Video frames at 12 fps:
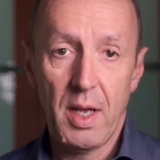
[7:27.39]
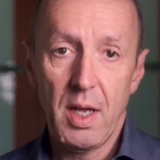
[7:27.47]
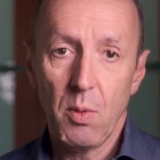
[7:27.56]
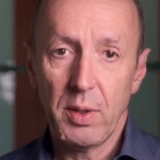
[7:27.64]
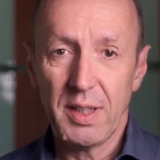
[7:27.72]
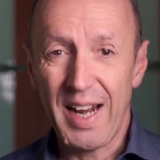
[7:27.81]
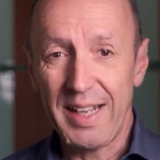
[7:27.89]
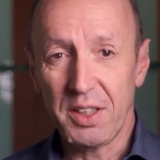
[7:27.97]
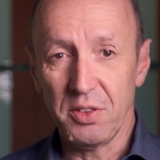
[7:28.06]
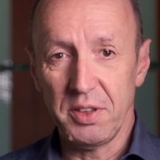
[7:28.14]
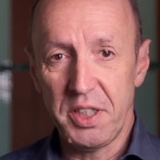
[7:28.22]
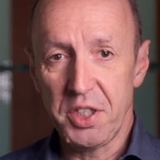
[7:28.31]
When the light
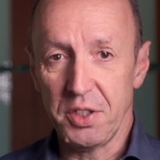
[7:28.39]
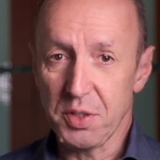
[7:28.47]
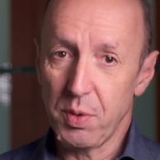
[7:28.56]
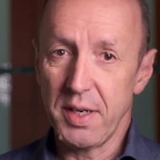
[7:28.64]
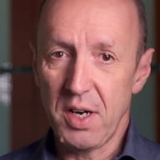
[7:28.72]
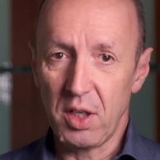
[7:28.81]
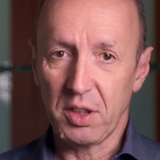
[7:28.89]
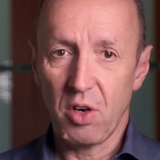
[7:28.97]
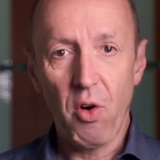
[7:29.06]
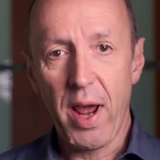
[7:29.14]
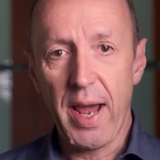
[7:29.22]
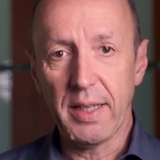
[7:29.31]
conditions were not
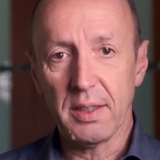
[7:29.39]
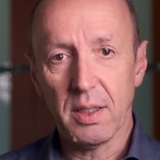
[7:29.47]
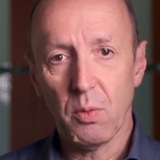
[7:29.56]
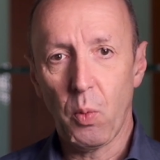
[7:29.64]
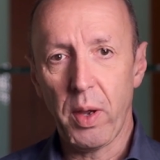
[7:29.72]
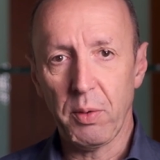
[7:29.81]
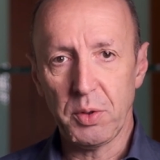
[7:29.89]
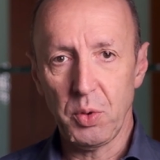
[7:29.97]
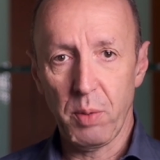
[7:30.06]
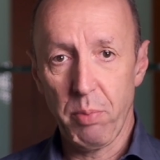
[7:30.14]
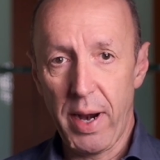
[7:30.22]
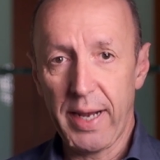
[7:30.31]
great, we would do a
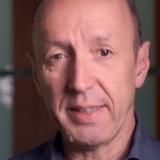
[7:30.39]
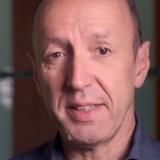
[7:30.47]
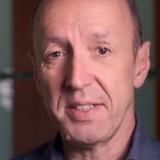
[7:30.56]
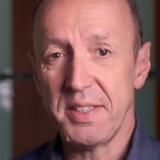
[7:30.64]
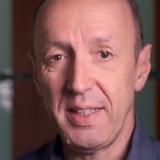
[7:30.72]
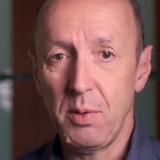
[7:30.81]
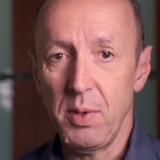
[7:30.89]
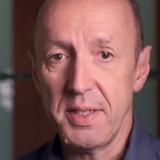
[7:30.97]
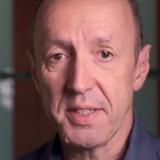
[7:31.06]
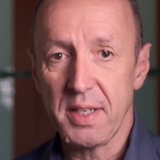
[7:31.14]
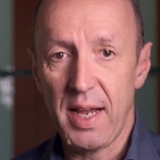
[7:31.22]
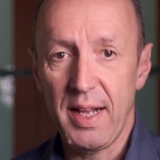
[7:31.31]
bracketed
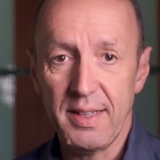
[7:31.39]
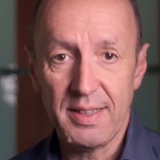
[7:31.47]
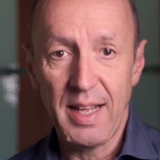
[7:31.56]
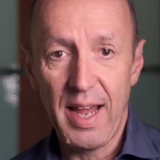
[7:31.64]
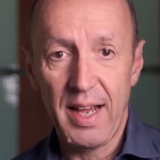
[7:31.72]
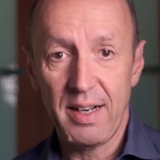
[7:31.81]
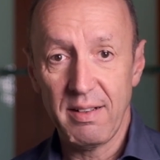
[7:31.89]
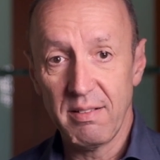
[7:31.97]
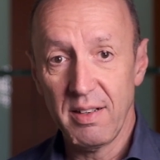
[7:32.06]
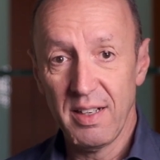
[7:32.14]
sequence and then